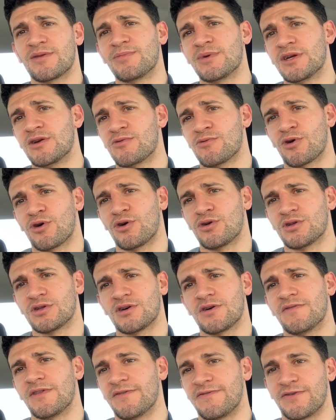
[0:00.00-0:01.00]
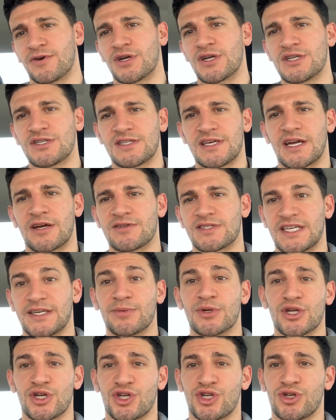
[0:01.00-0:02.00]
the B-roll of the footage that I was
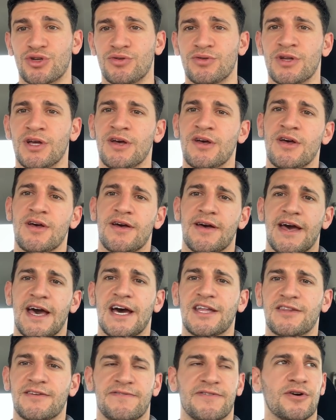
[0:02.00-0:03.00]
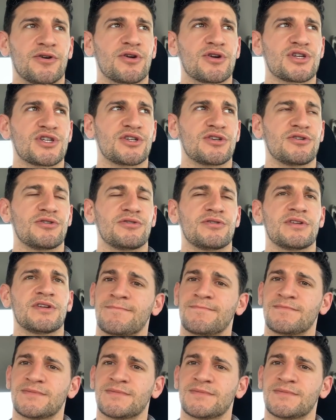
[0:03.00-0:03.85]
able to shoot at the photo shoot.